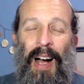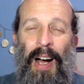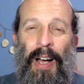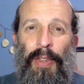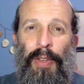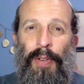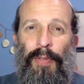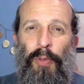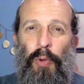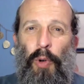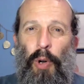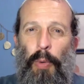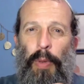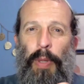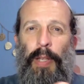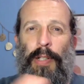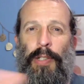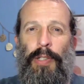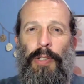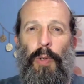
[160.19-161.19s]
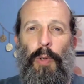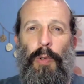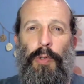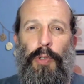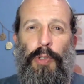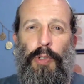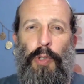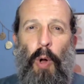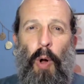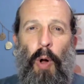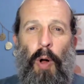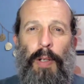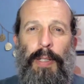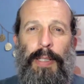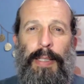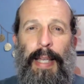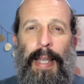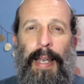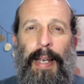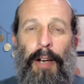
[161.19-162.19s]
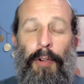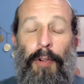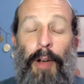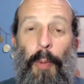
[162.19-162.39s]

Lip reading: on the floor with his soldiers all standing